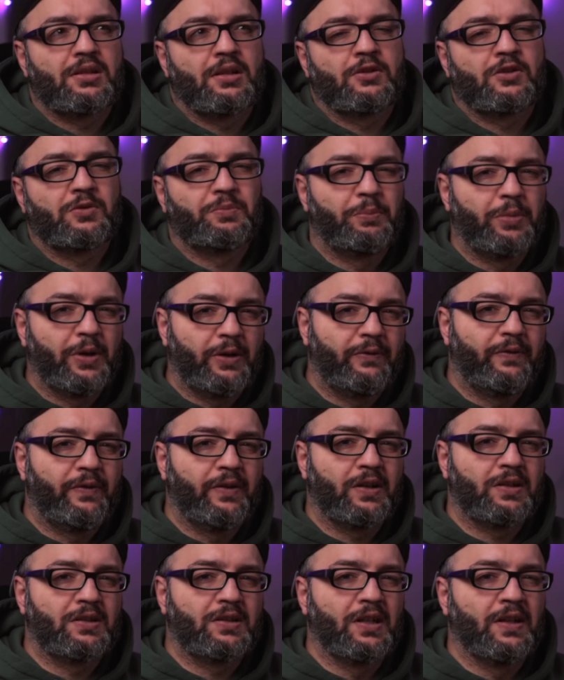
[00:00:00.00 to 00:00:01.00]
sounds
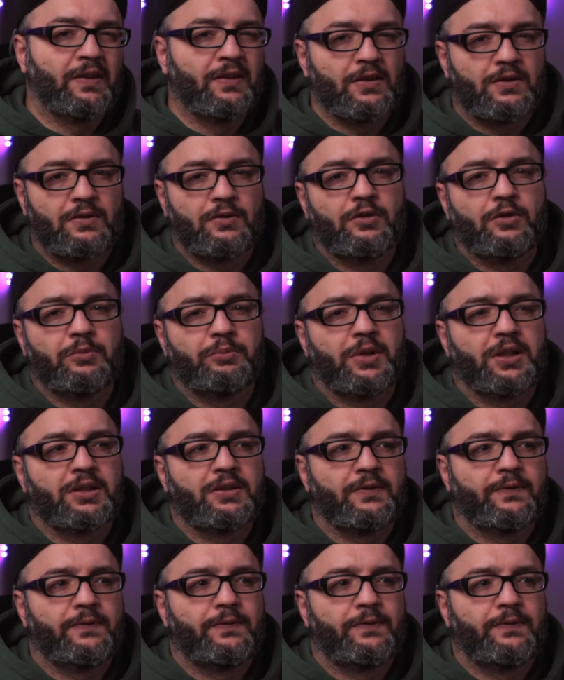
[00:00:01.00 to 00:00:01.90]
perfect in the studio but